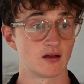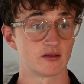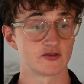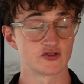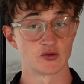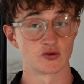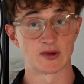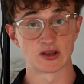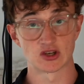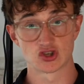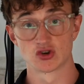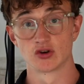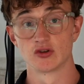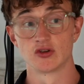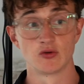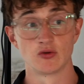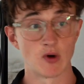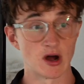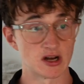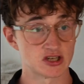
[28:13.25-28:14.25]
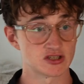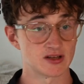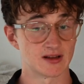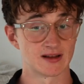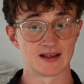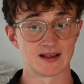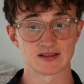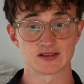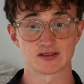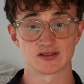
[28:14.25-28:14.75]
So make sure you watch
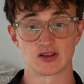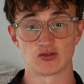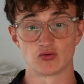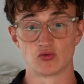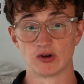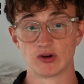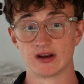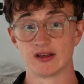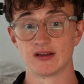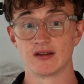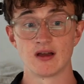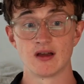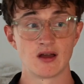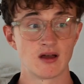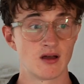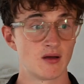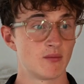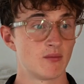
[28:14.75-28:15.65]
that lesson and really